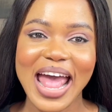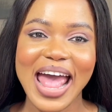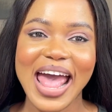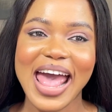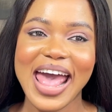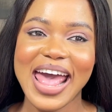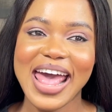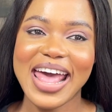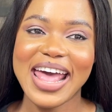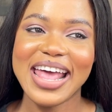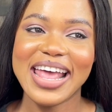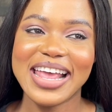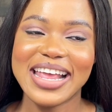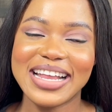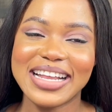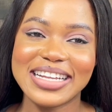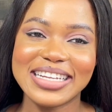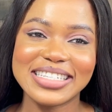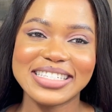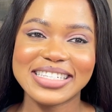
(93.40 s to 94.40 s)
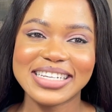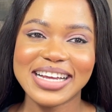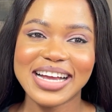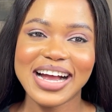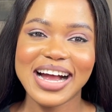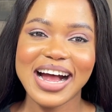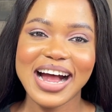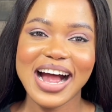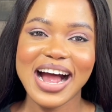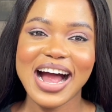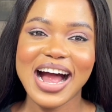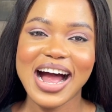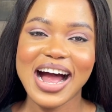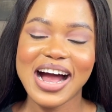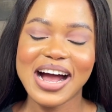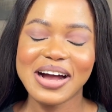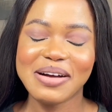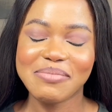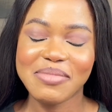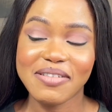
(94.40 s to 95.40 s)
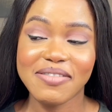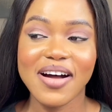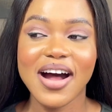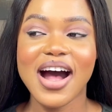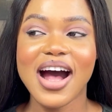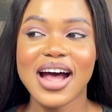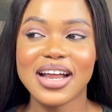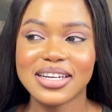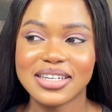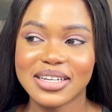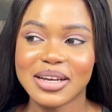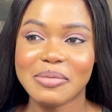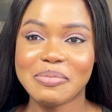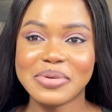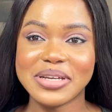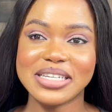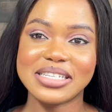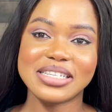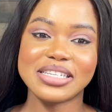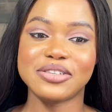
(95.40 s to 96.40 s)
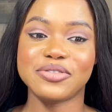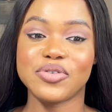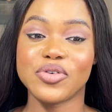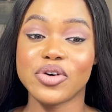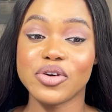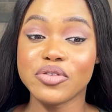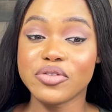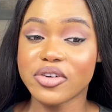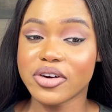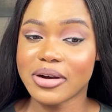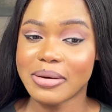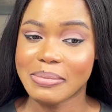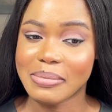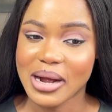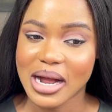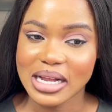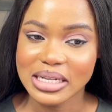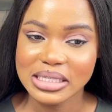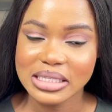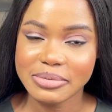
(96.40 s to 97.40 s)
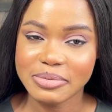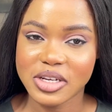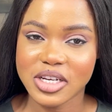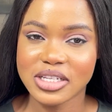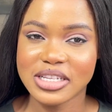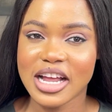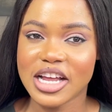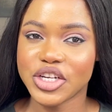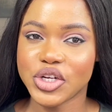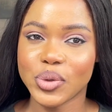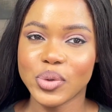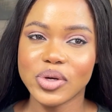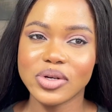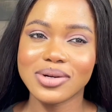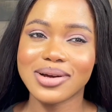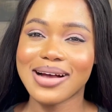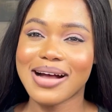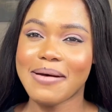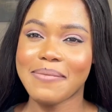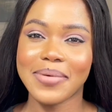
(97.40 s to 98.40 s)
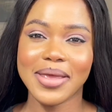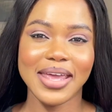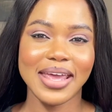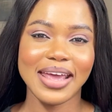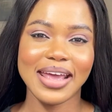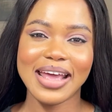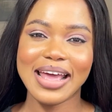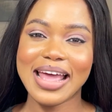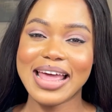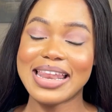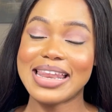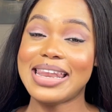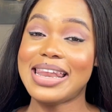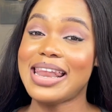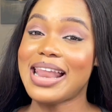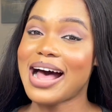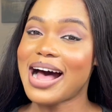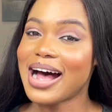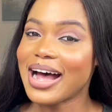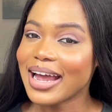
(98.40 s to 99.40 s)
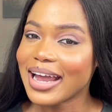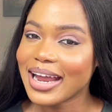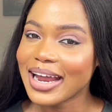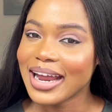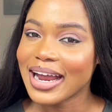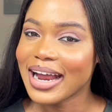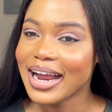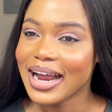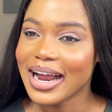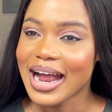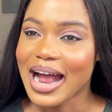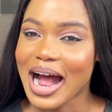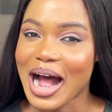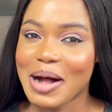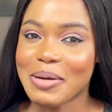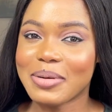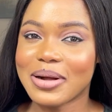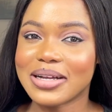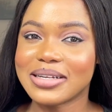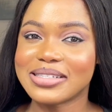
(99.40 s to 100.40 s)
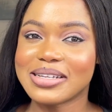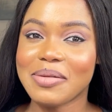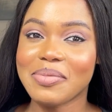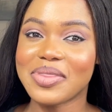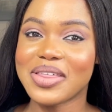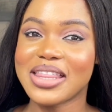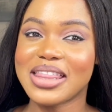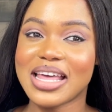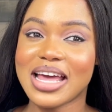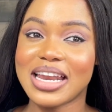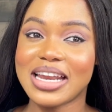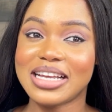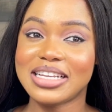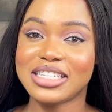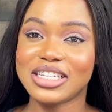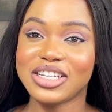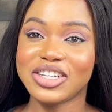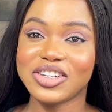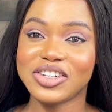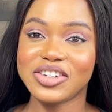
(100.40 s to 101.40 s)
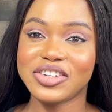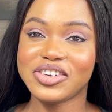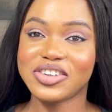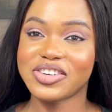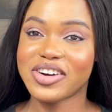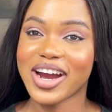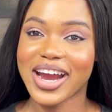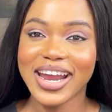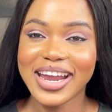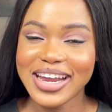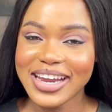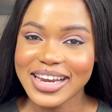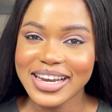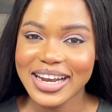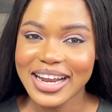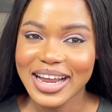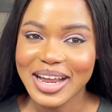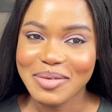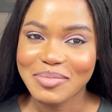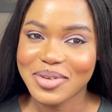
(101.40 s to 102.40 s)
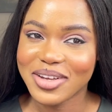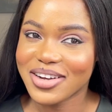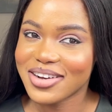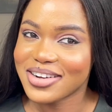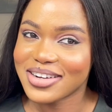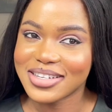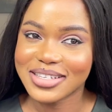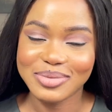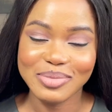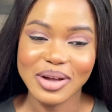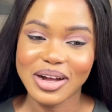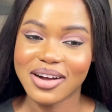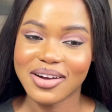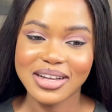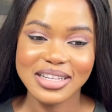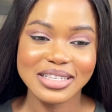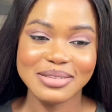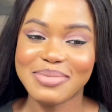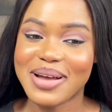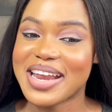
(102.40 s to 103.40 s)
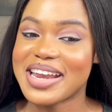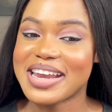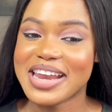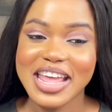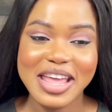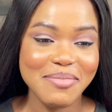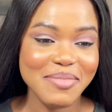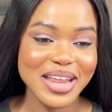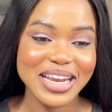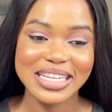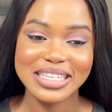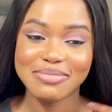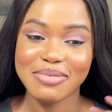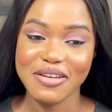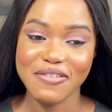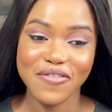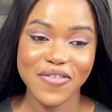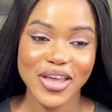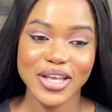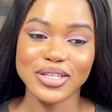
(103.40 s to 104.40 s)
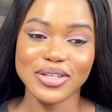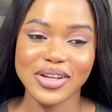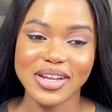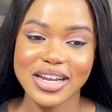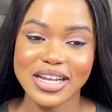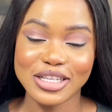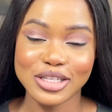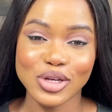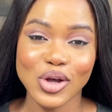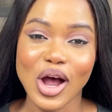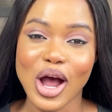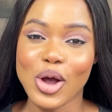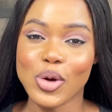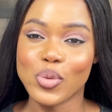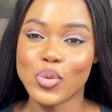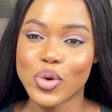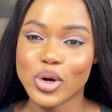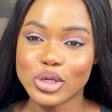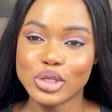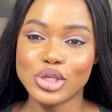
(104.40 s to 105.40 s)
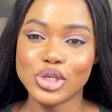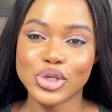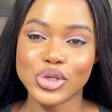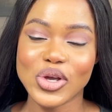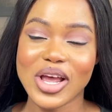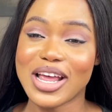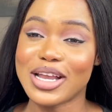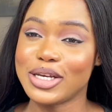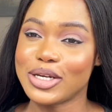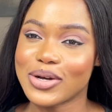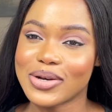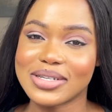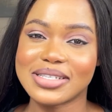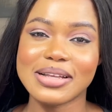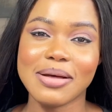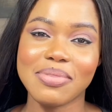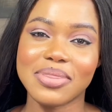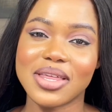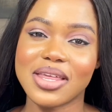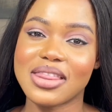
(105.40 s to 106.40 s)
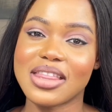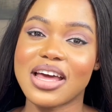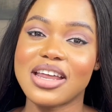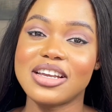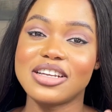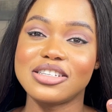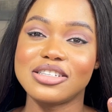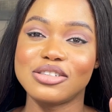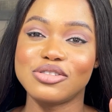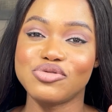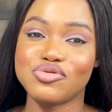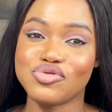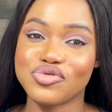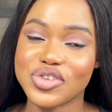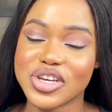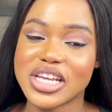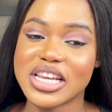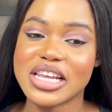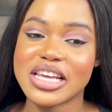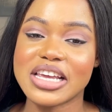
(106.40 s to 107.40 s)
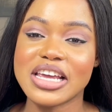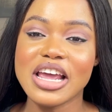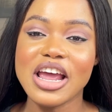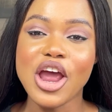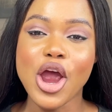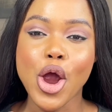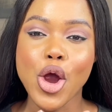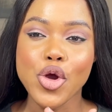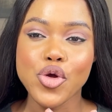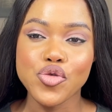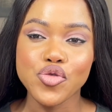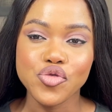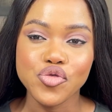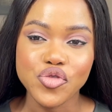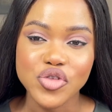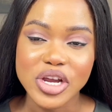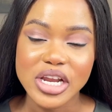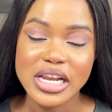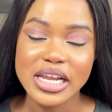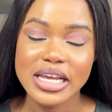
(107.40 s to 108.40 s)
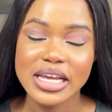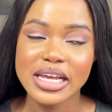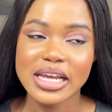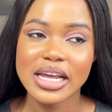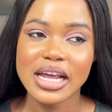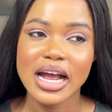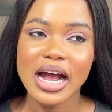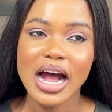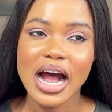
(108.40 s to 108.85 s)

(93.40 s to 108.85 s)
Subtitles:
And I've had their pieces for over a month because I don't want to come here and lie about something that isn't great, because well, it's my name and it's my face on it, so I want to endorse something that is really, really